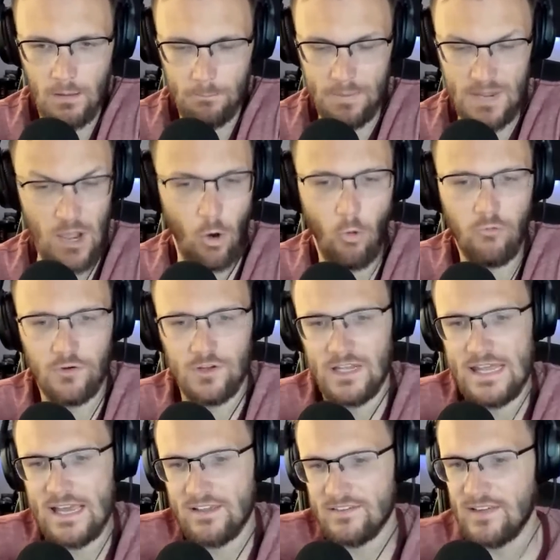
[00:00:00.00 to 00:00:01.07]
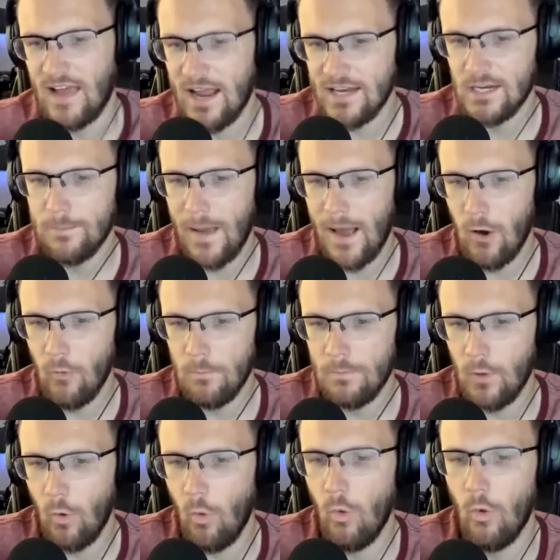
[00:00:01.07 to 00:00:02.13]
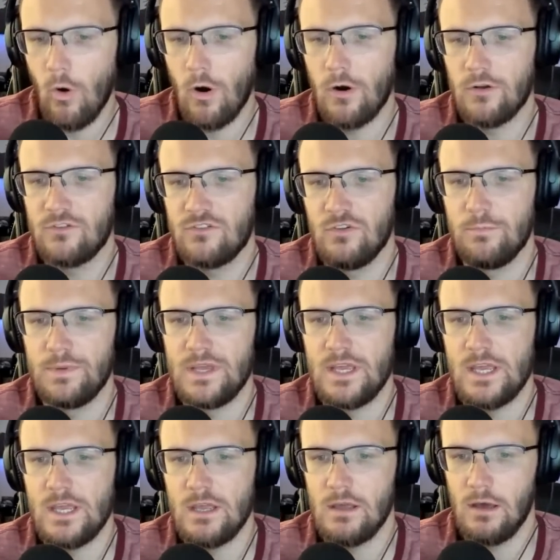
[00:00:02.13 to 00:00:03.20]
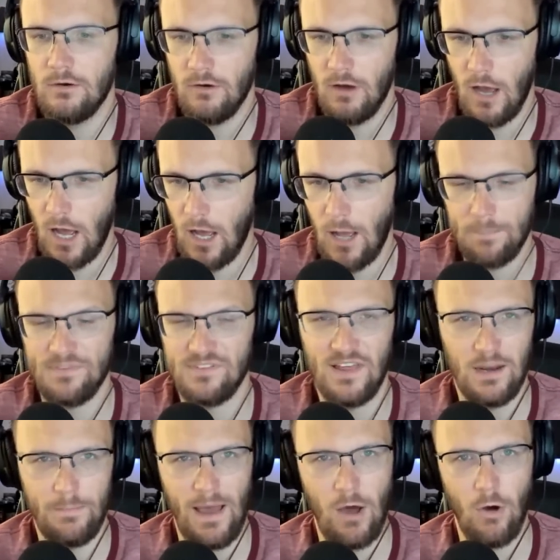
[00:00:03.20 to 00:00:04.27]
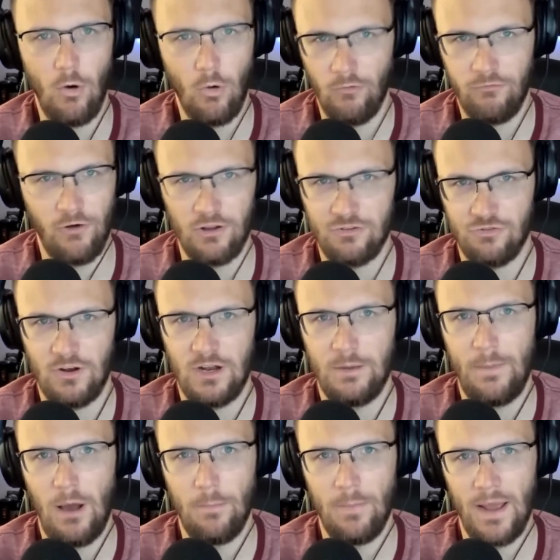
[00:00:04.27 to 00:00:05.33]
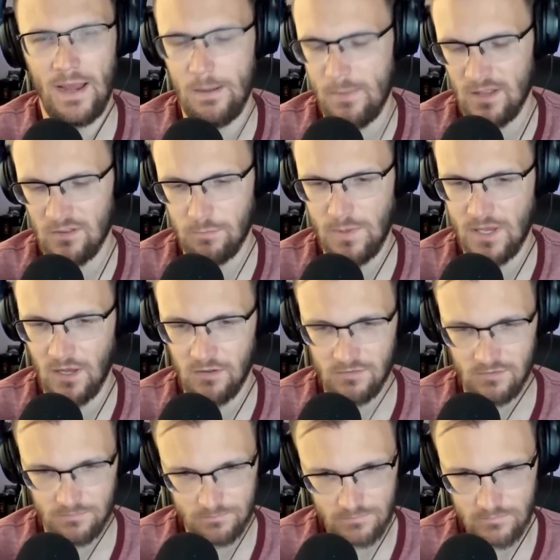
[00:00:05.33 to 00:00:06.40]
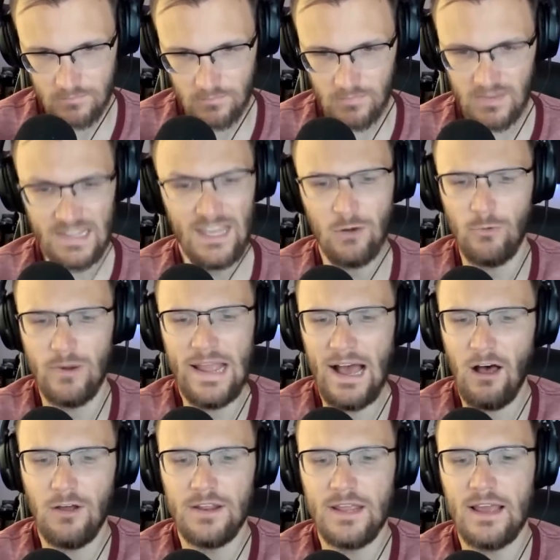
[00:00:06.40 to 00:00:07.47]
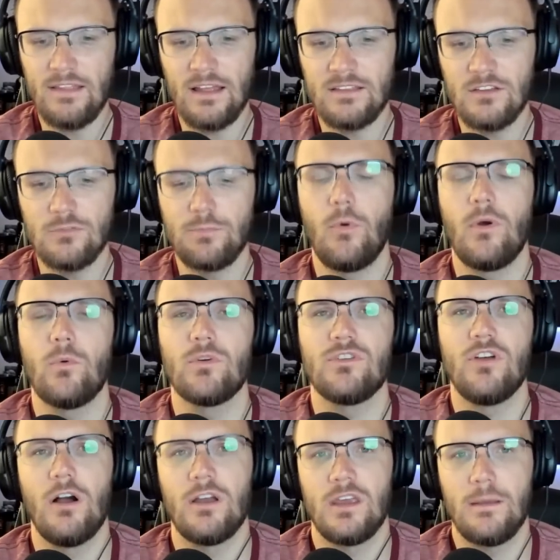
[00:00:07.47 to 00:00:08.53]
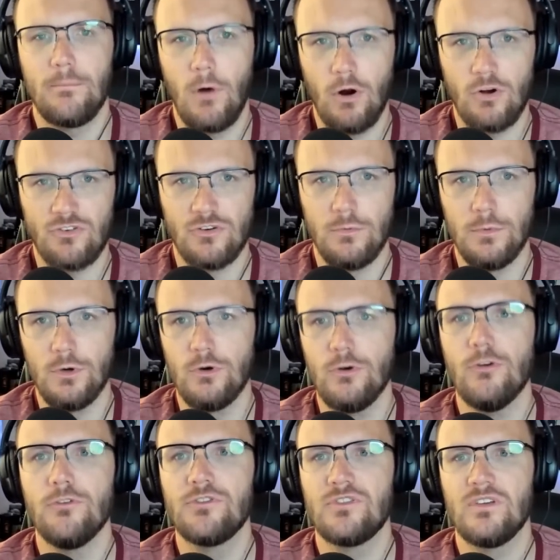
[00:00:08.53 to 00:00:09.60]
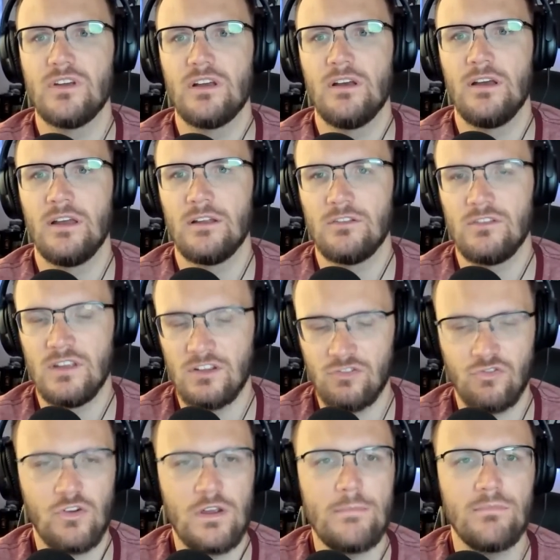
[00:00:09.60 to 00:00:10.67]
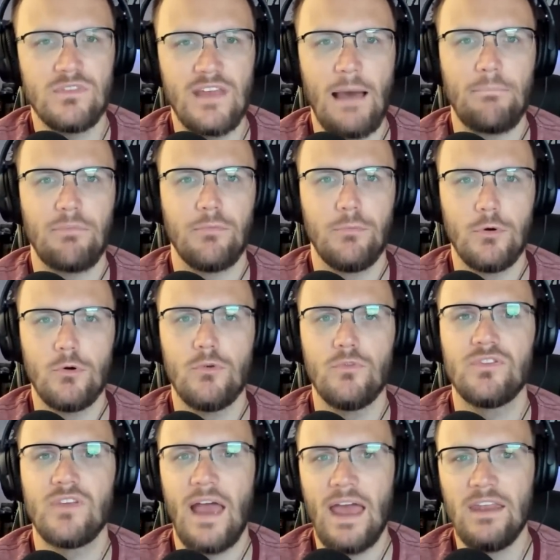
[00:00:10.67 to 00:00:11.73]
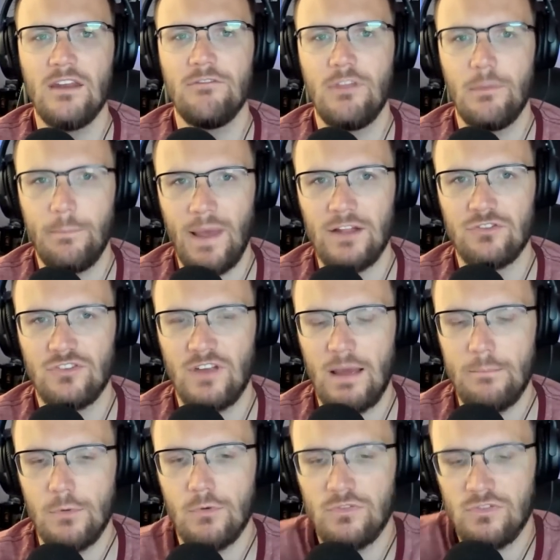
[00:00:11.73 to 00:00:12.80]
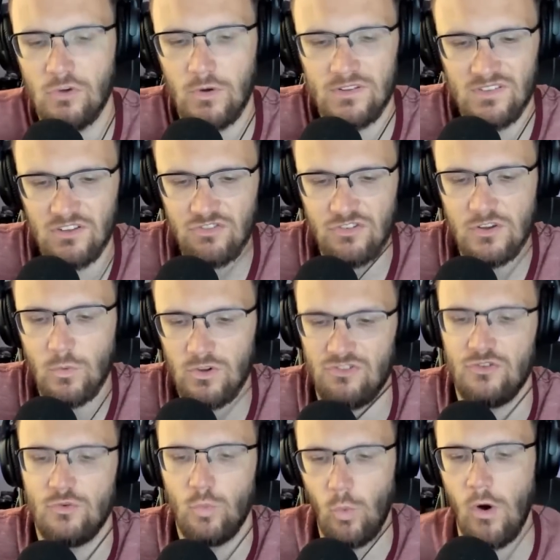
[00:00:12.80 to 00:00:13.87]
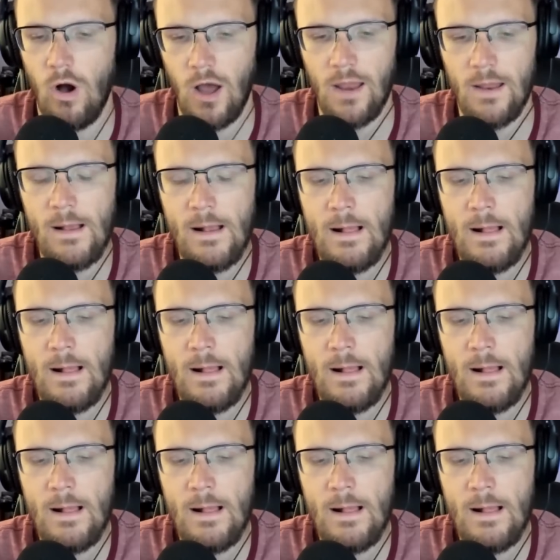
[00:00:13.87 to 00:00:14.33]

be overly excited about or to be upset about or frustrated about by any means because in reality, at, at, this point, we're talking marginal moves, extreme depth moves, end of the bench type moves. So essentially, what you want